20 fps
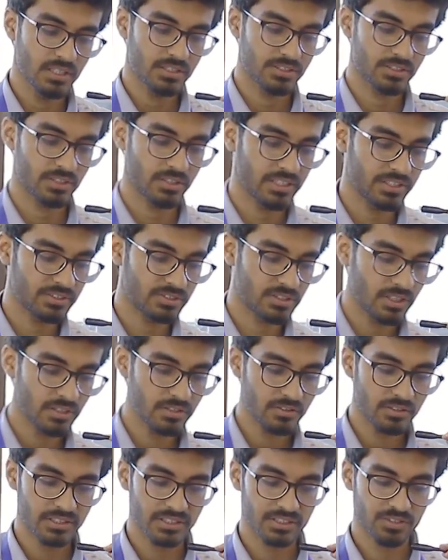Sir has
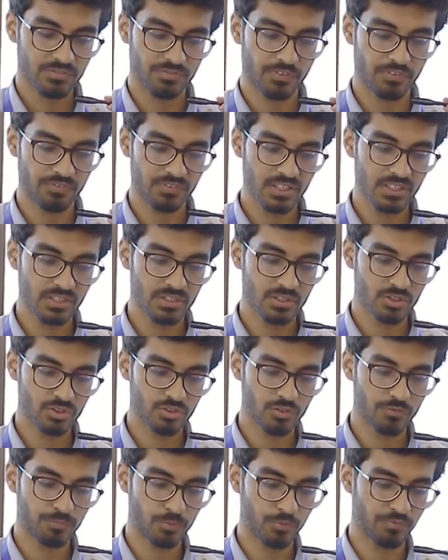done 15 years
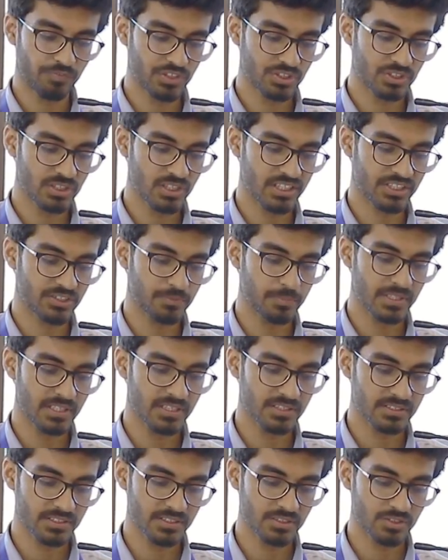of professional
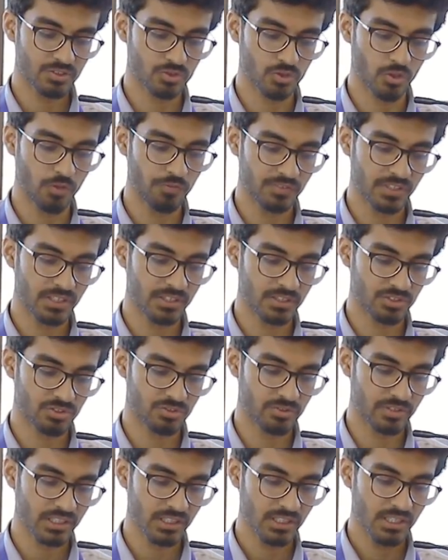experience in soft
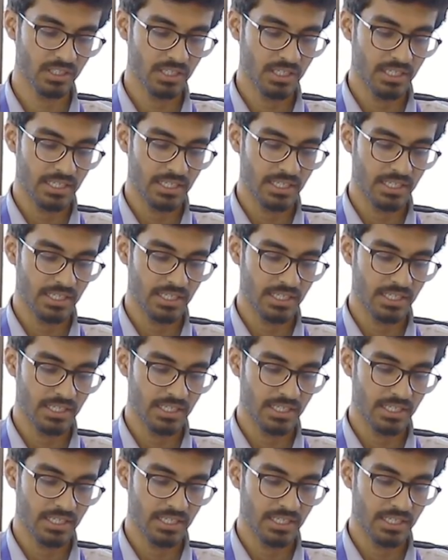industry.